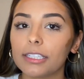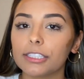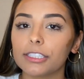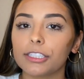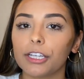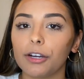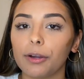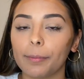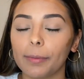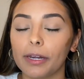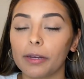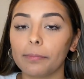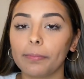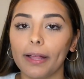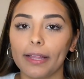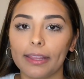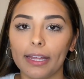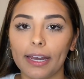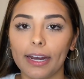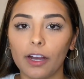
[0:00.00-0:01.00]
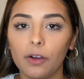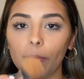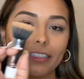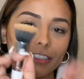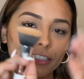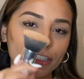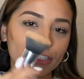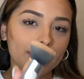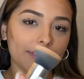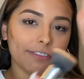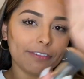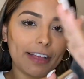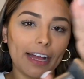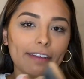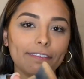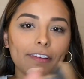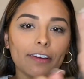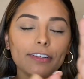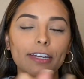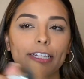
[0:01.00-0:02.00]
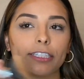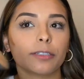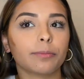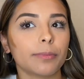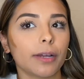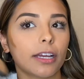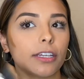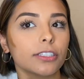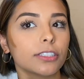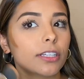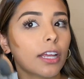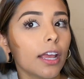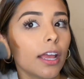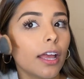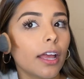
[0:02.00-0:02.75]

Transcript: So I'm gonna blend that out with just a flat foundation brush,